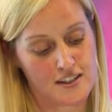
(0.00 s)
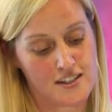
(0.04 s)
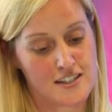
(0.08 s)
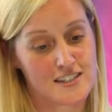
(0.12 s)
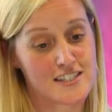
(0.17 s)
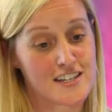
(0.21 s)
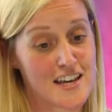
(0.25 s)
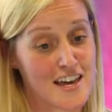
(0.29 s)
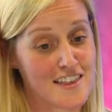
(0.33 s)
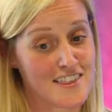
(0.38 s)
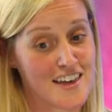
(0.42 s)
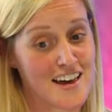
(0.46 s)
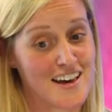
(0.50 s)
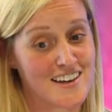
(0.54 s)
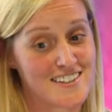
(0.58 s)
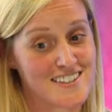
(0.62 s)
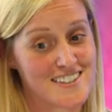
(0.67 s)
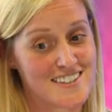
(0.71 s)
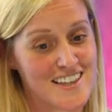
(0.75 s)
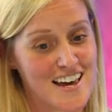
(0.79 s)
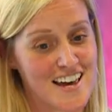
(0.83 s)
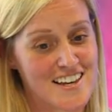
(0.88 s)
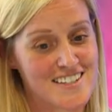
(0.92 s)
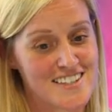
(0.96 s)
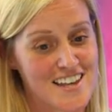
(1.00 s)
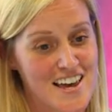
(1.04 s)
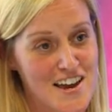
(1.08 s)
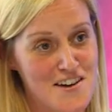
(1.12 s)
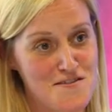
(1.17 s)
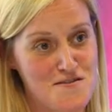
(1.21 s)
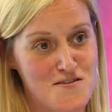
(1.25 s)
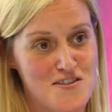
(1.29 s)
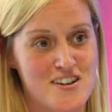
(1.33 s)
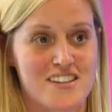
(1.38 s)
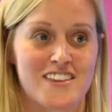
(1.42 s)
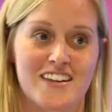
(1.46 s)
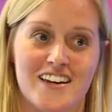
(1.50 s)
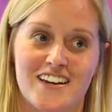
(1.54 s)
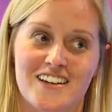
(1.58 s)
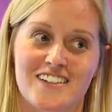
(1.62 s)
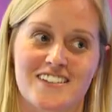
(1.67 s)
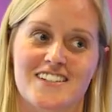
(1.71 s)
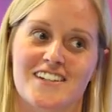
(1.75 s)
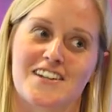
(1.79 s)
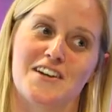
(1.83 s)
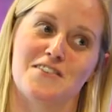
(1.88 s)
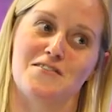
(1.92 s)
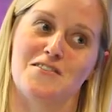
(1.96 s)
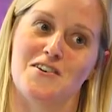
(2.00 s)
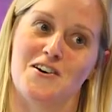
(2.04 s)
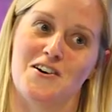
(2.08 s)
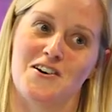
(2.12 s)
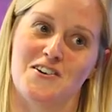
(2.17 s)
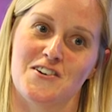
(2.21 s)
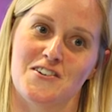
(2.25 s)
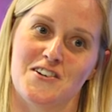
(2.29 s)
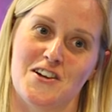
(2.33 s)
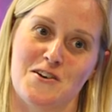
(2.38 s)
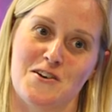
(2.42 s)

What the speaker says: So that's everything to cover on